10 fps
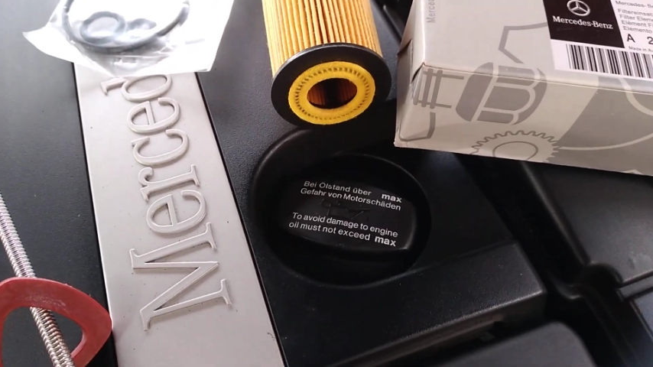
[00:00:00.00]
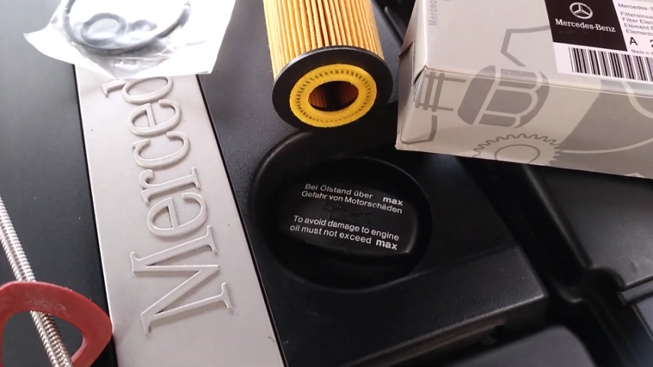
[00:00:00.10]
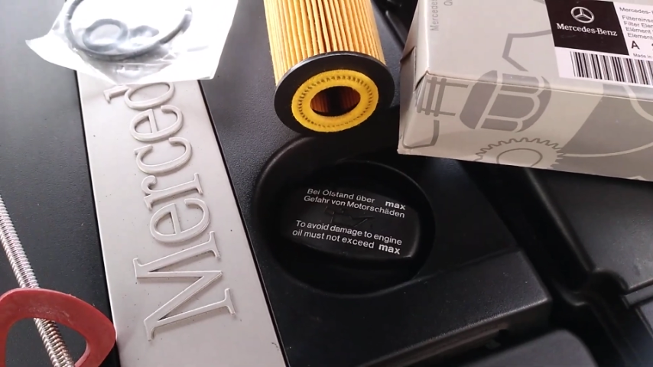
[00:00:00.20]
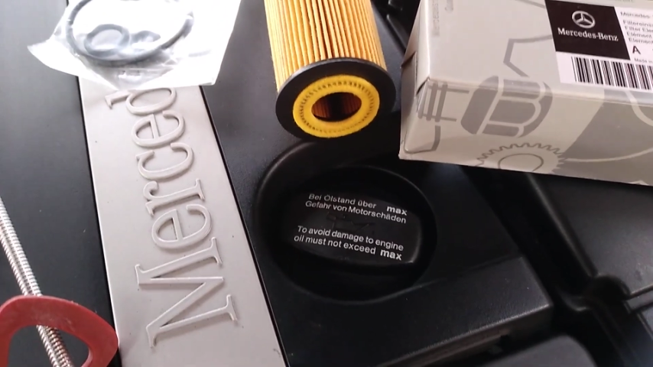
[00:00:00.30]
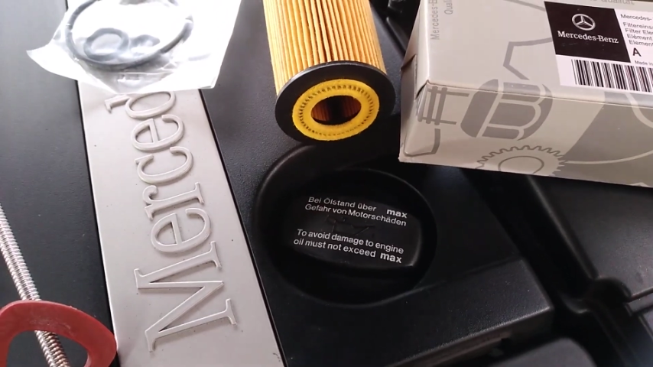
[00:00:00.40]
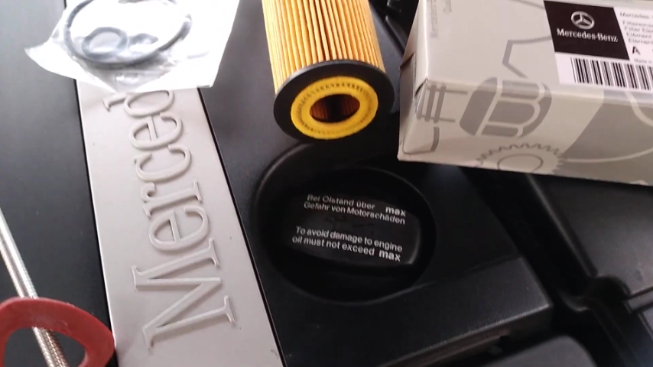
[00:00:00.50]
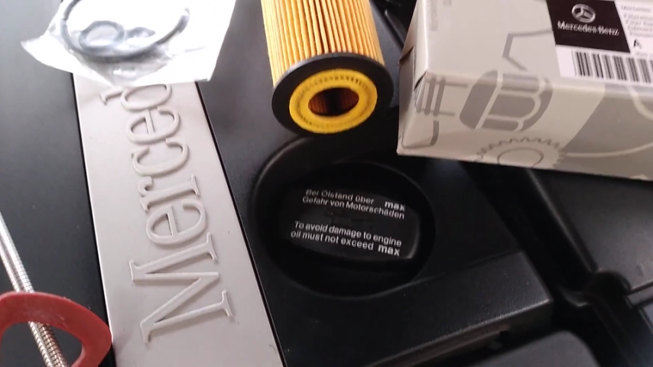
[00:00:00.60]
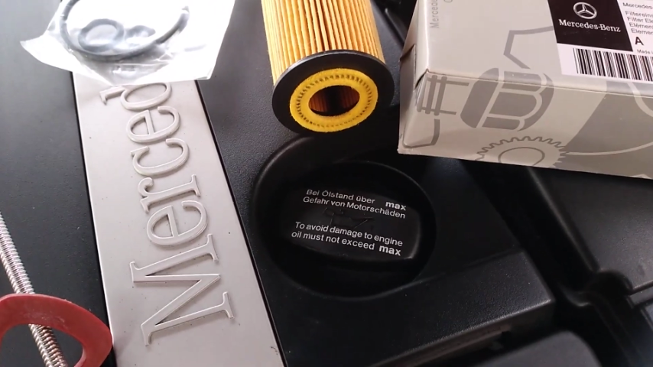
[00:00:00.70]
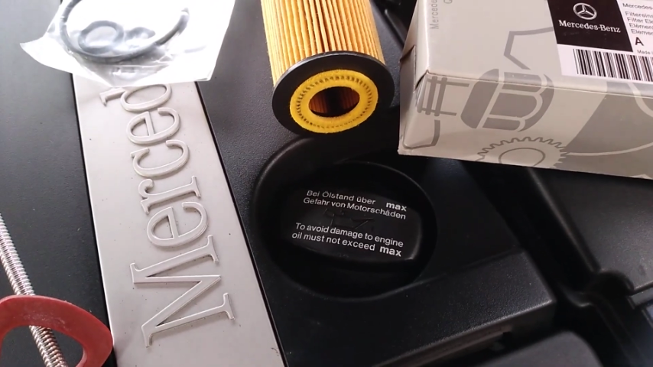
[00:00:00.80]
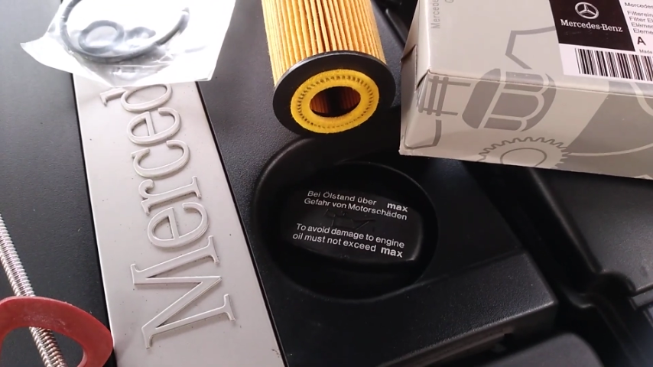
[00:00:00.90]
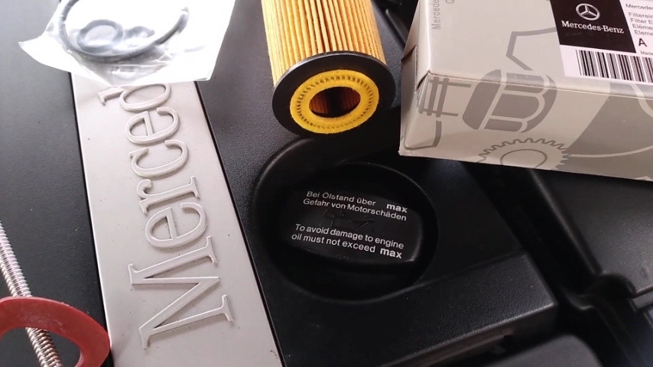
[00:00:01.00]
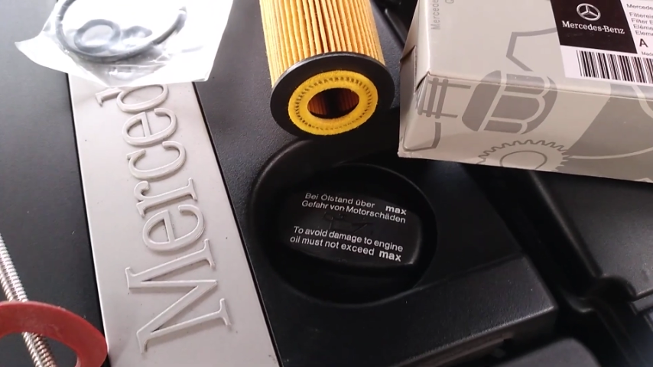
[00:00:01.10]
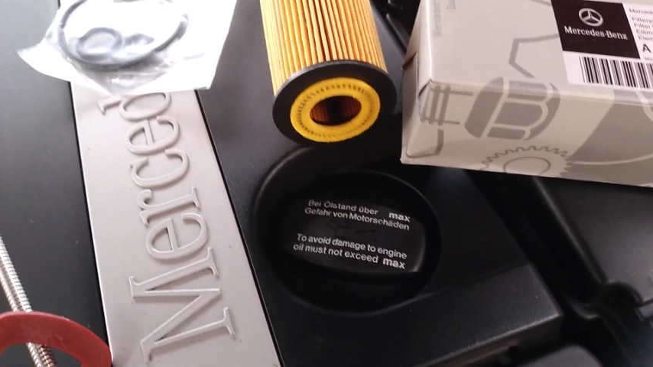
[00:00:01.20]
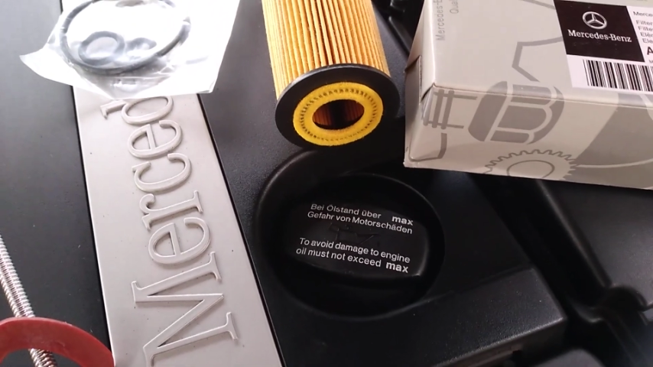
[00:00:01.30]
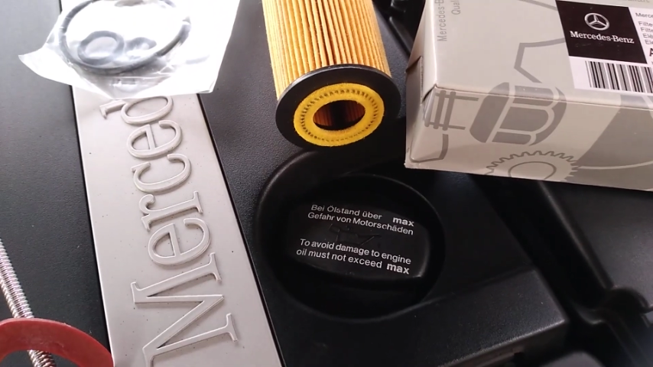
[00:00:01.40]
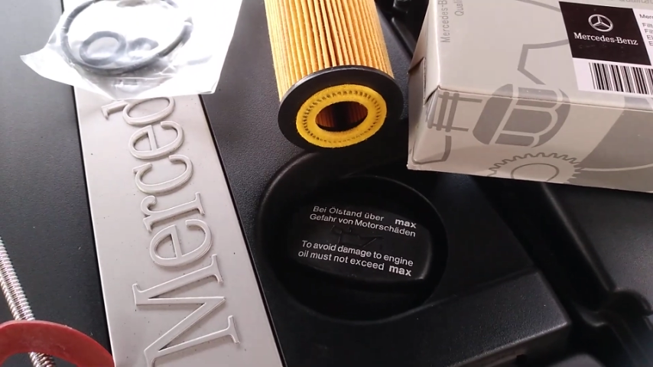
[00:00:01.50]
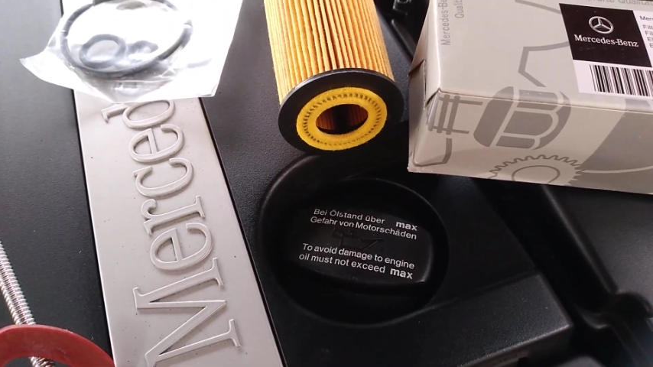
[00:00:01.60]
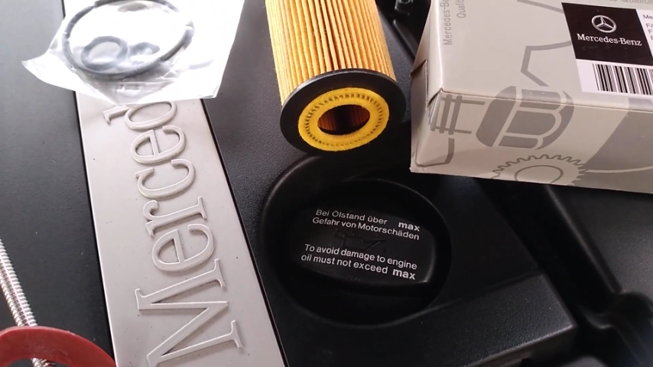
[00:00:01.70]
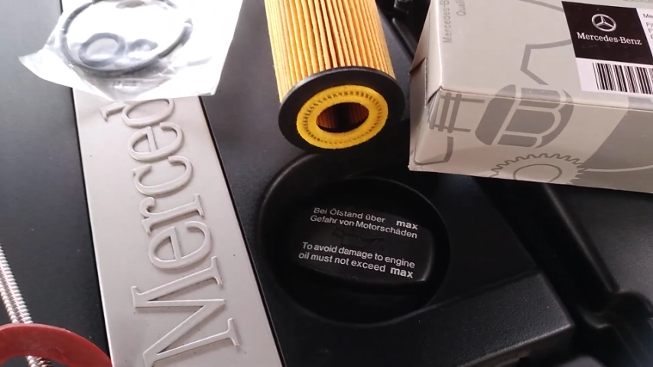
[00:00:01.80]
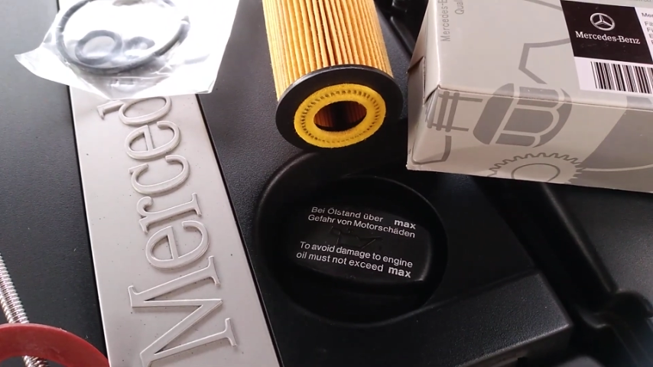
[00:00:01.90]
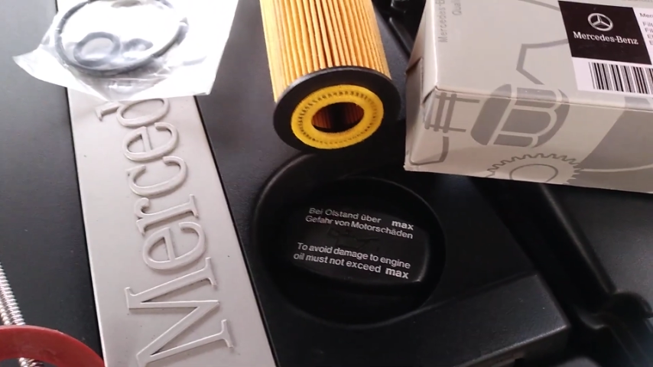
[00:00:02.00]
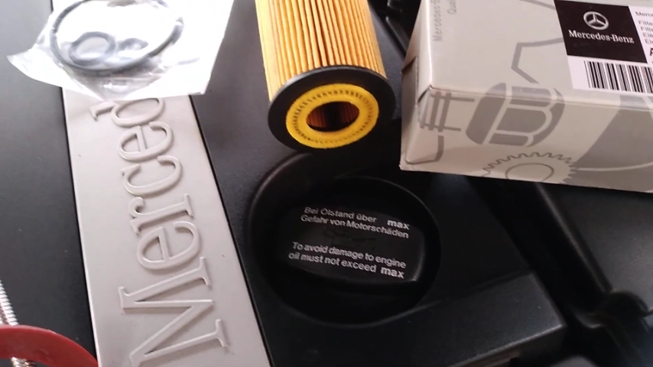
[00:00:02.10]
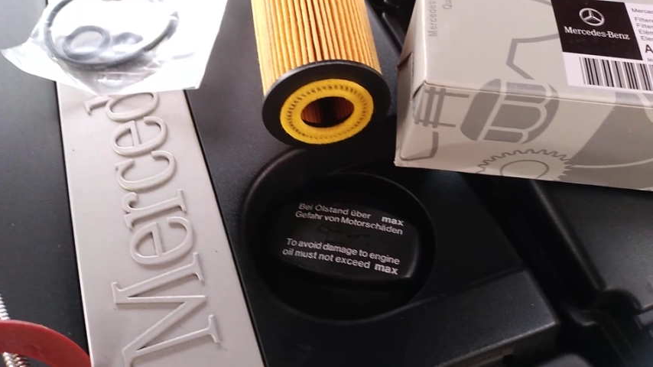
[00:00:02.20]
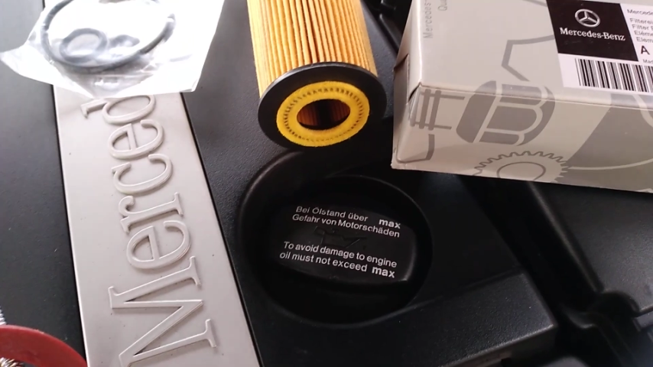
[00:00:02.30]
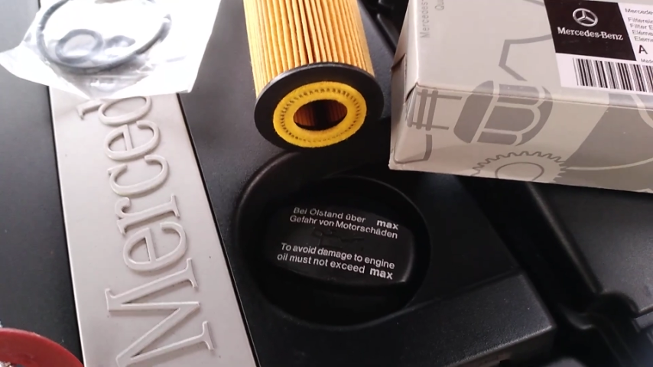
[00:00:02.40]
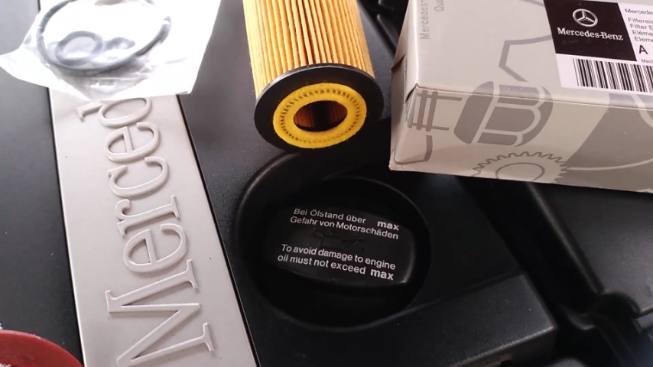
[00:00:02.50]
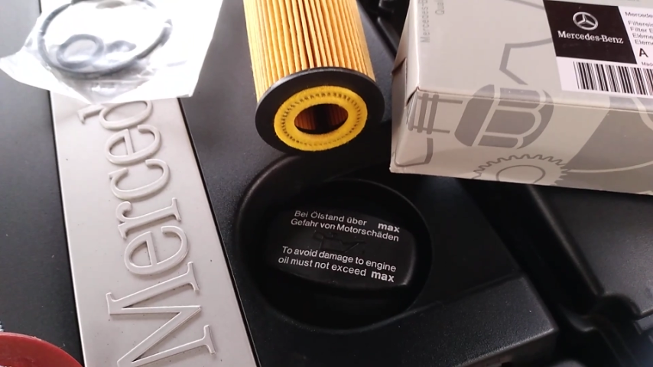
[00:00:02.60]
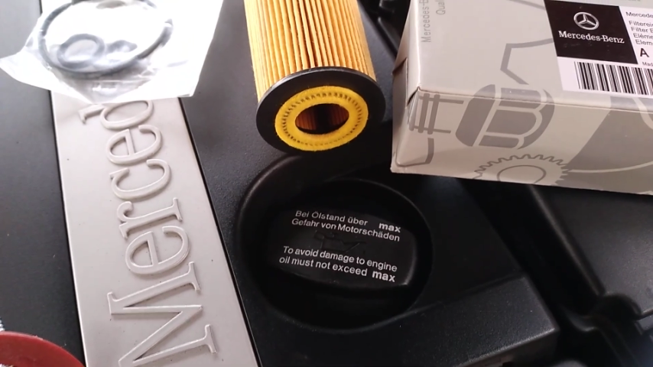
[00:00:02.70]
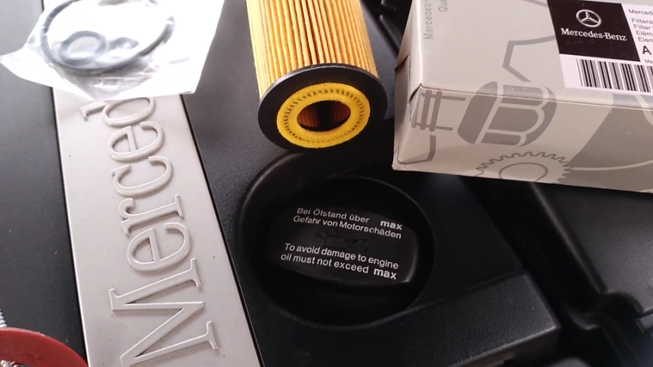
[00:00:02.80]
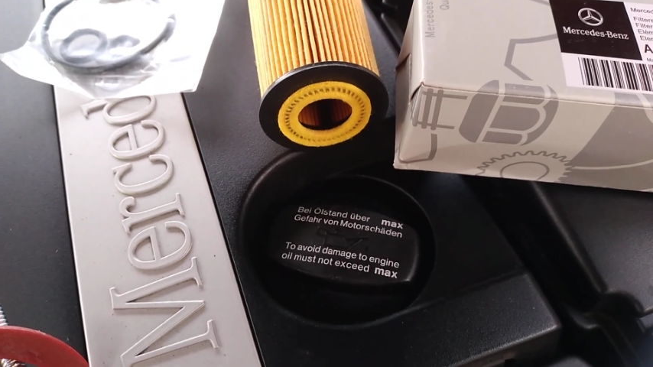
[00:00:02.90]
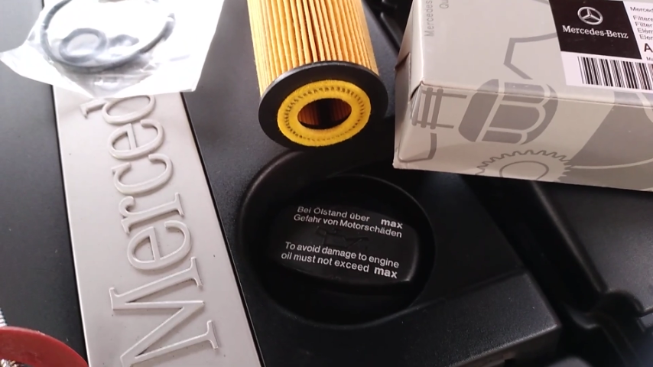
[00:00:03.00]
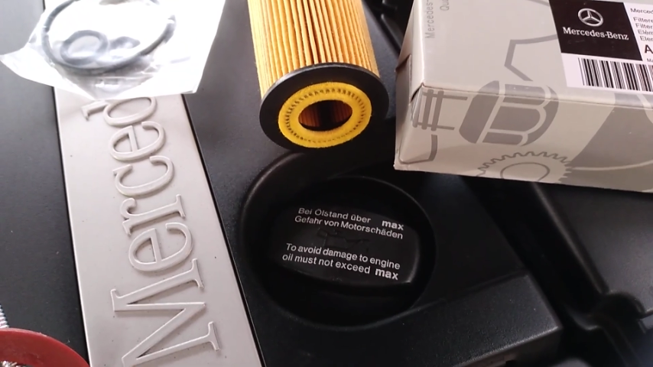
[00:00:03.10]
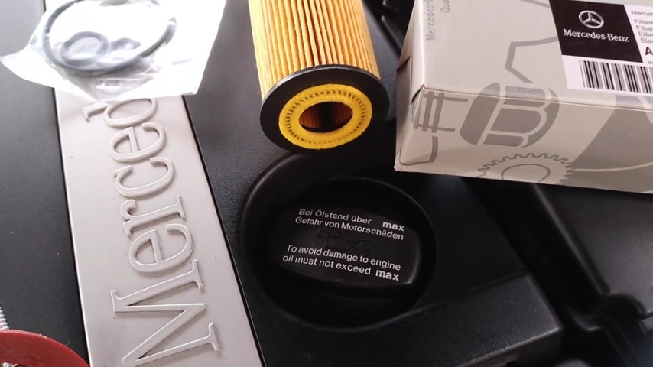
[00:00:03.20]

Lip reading: [unreadable: no face in view]